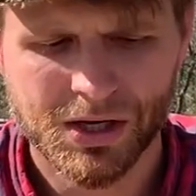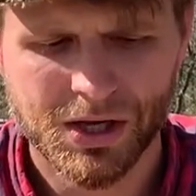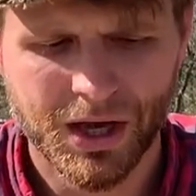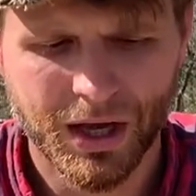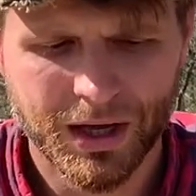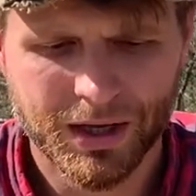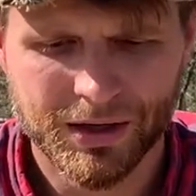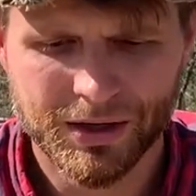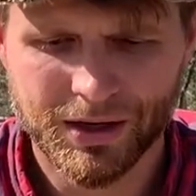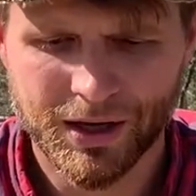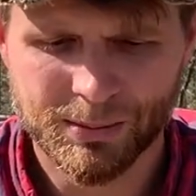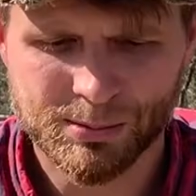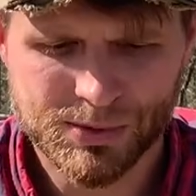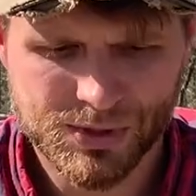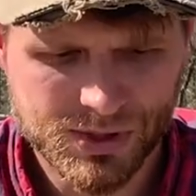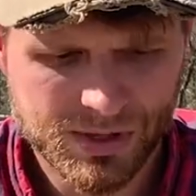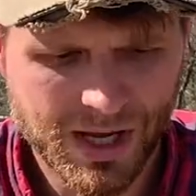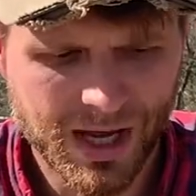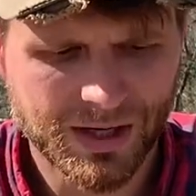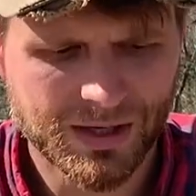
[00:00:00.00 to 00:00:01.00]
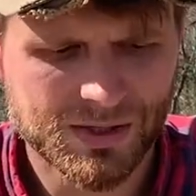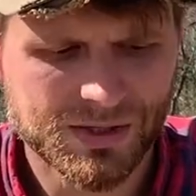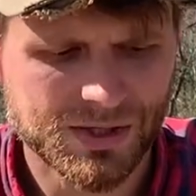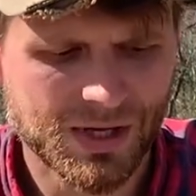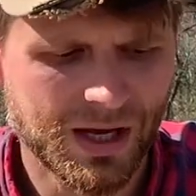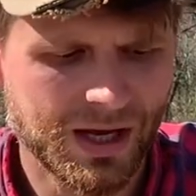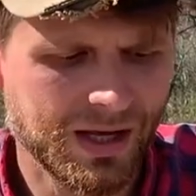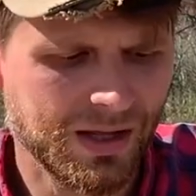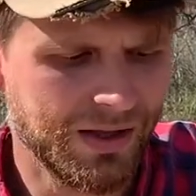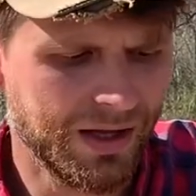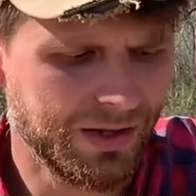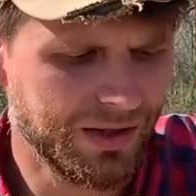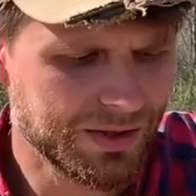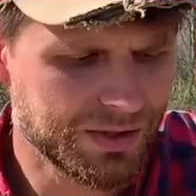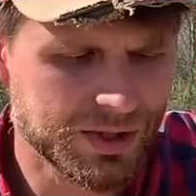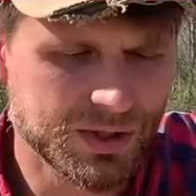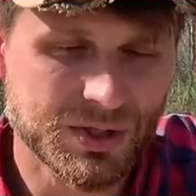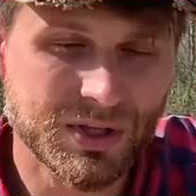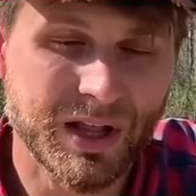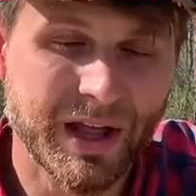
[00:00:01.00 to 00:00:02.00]
And I'm sad to say that
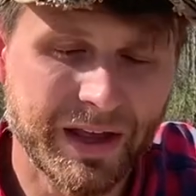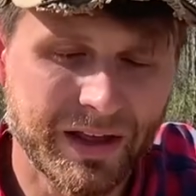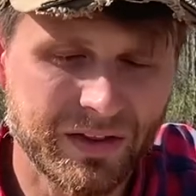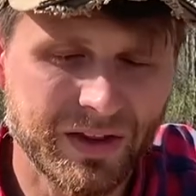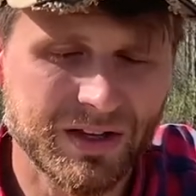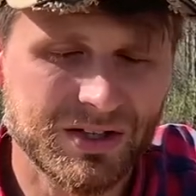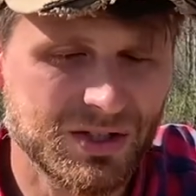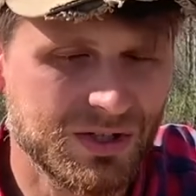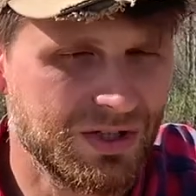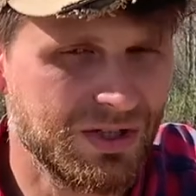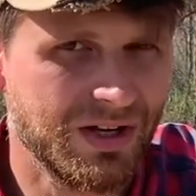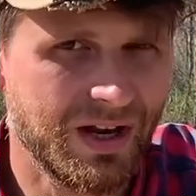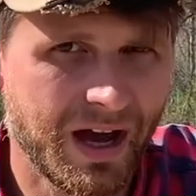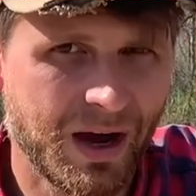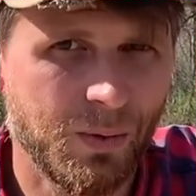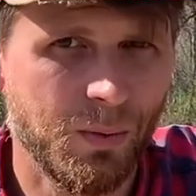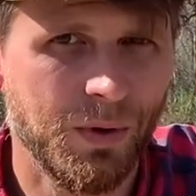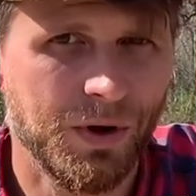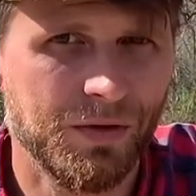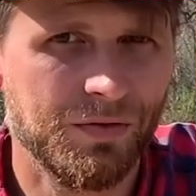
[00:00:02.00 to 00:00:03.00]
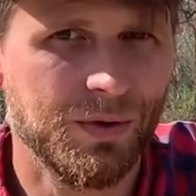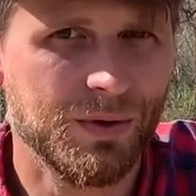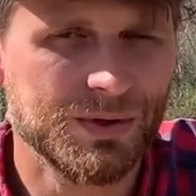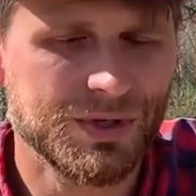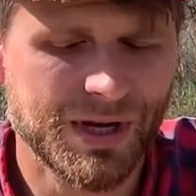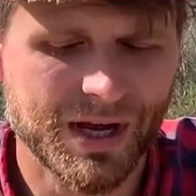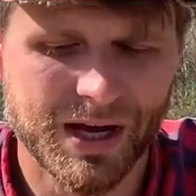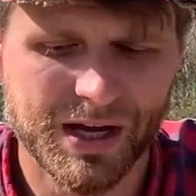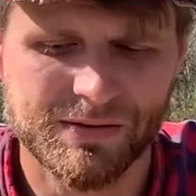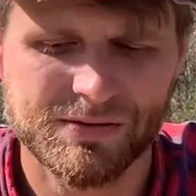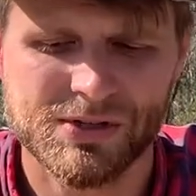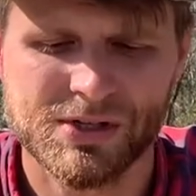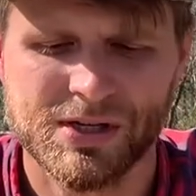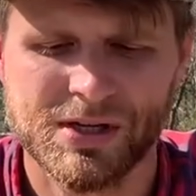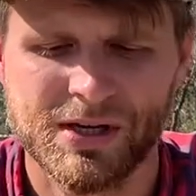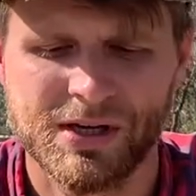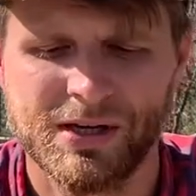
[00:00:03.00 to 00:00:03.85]
this is likely just not one of those knives.